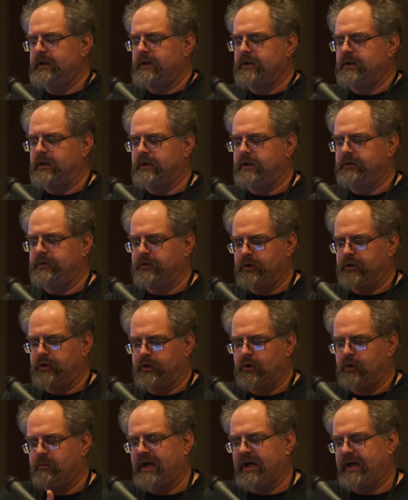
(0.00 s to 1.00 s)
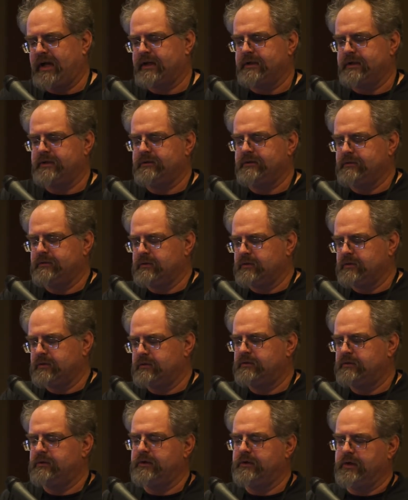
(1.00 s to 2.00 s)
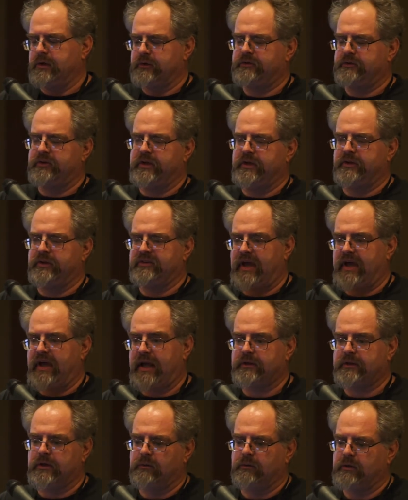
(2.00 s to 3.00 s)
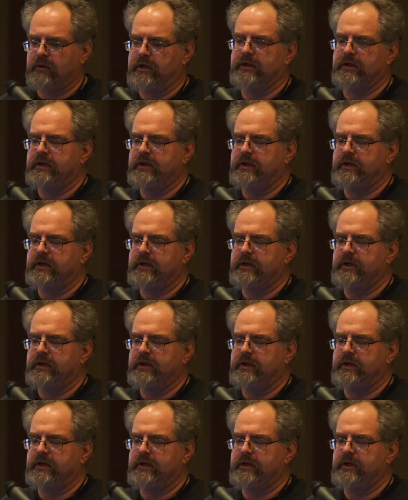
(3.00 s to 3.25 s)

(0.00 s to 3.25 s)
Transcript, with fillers: Uh, you could go back and, you know, see exactly what